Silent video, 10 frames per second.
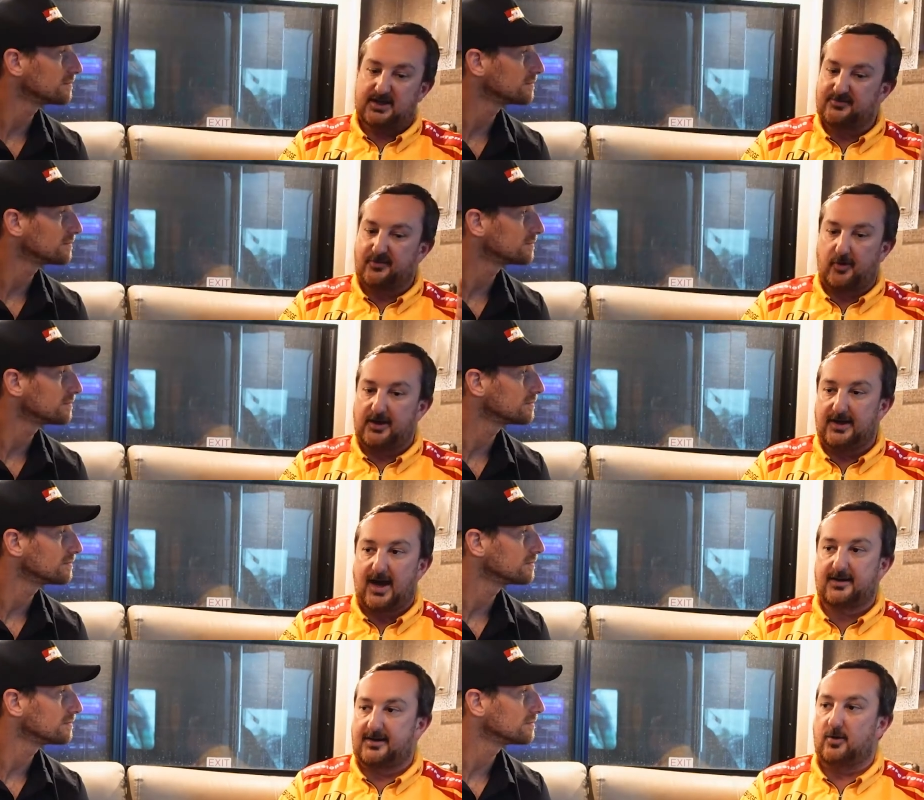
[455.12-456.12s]
Speaker 1: it's very
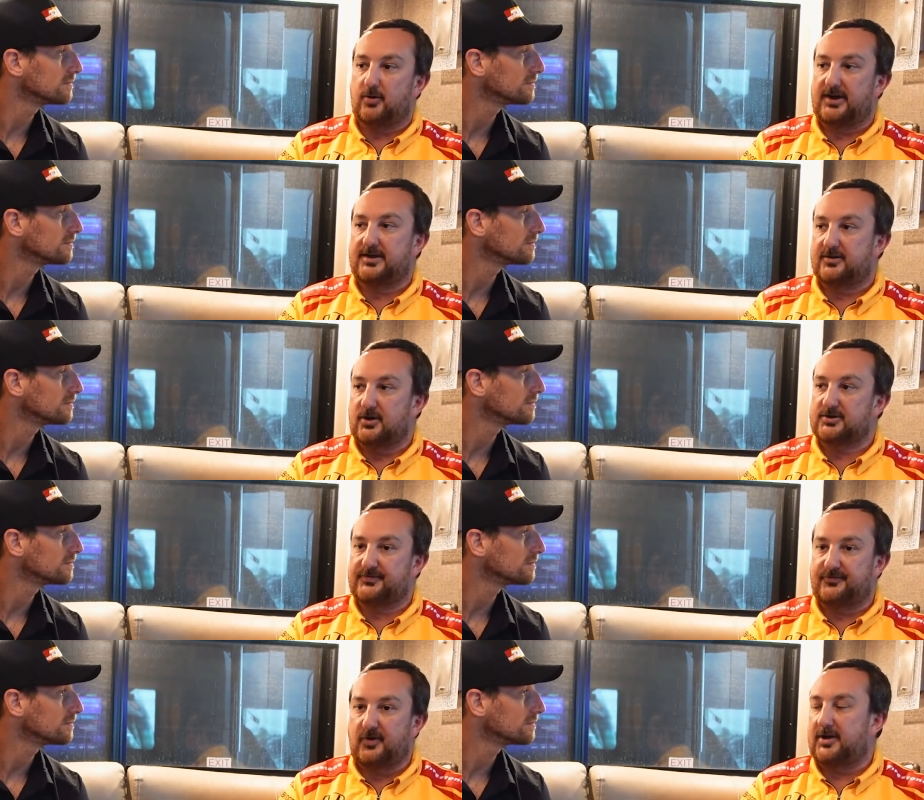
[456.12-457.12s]
lightly loaded. It does
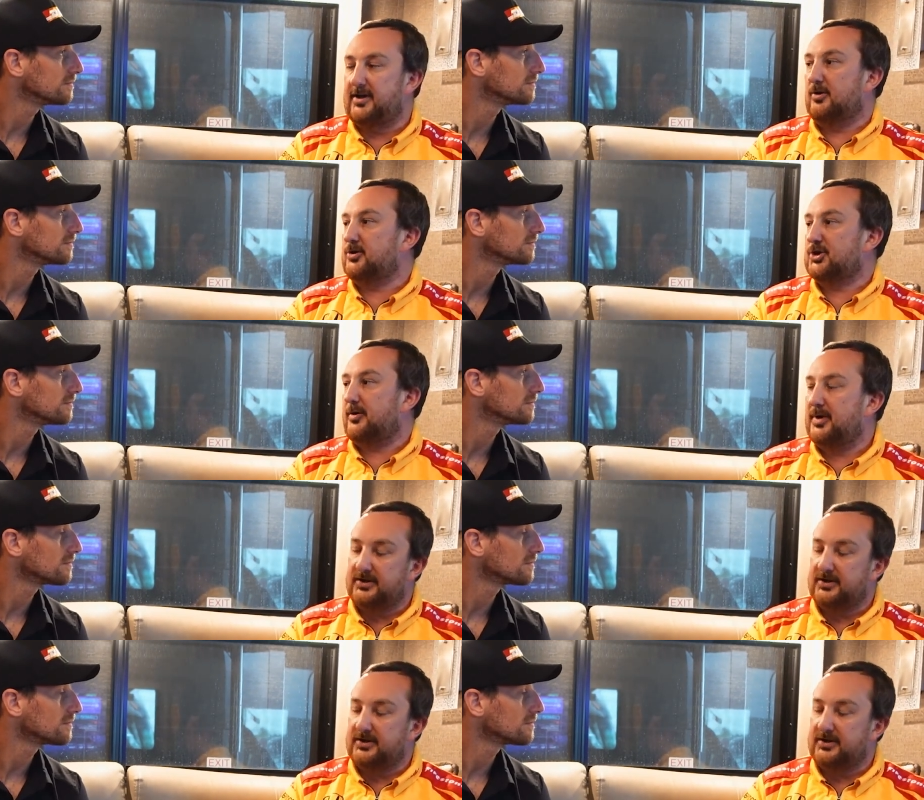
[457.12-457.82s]
very little job.